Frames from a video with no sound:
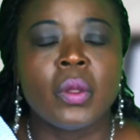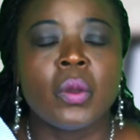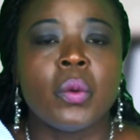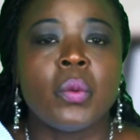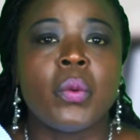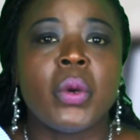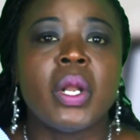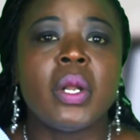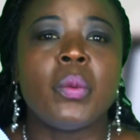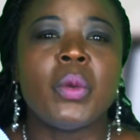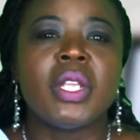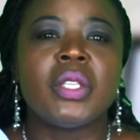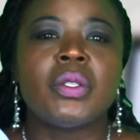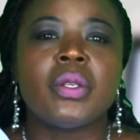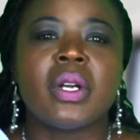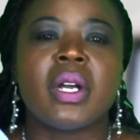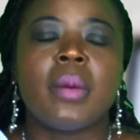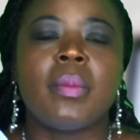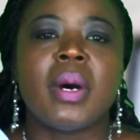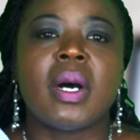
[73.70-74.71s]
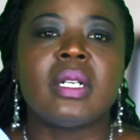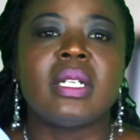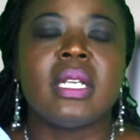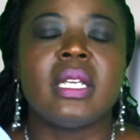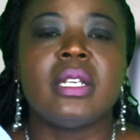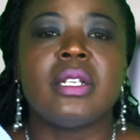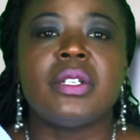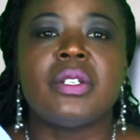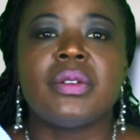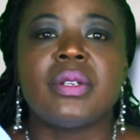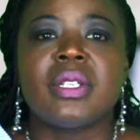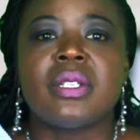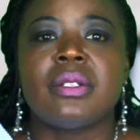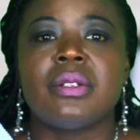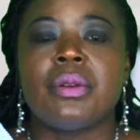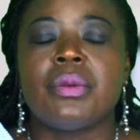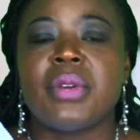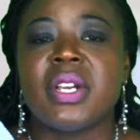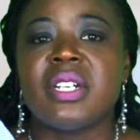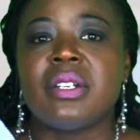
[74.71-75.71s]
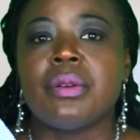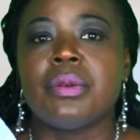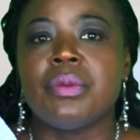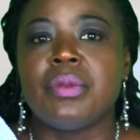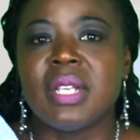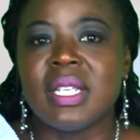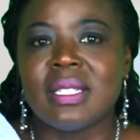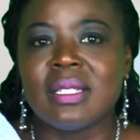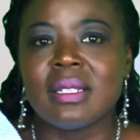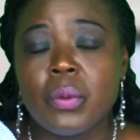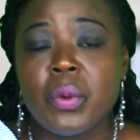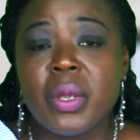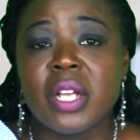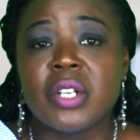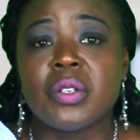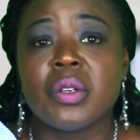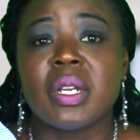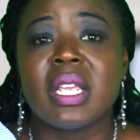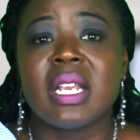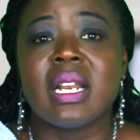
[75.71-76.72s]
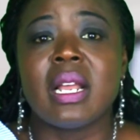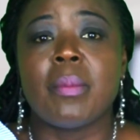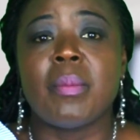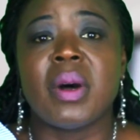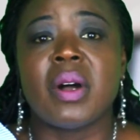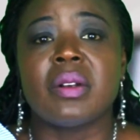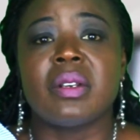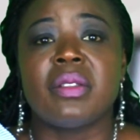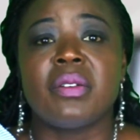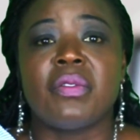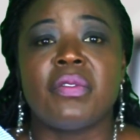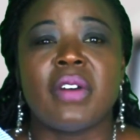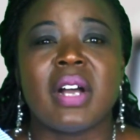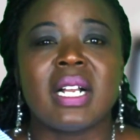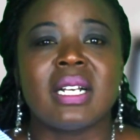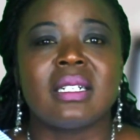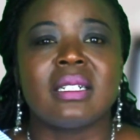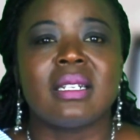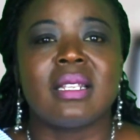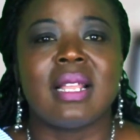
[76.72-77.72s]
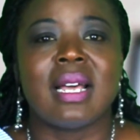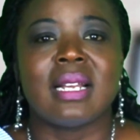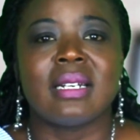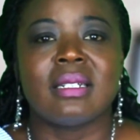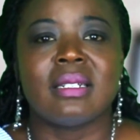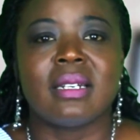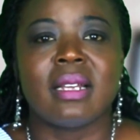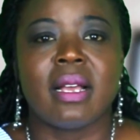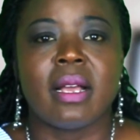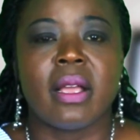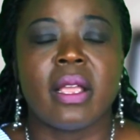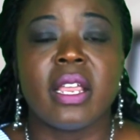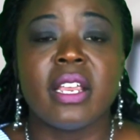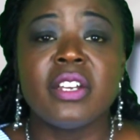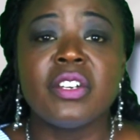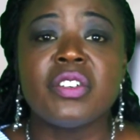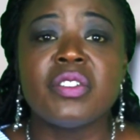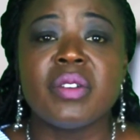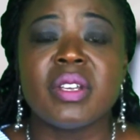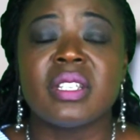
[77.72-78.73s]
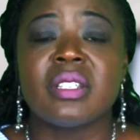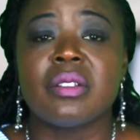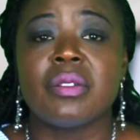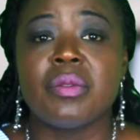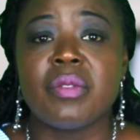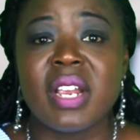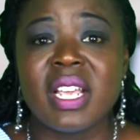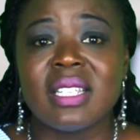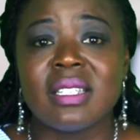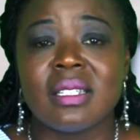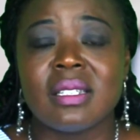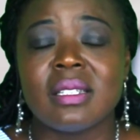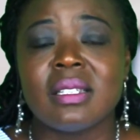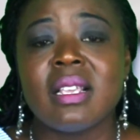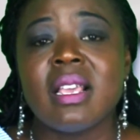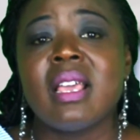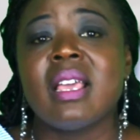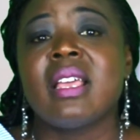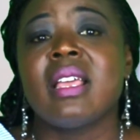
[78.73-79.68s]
When we talk about interest rate risk, we are talking about the fact that interest rates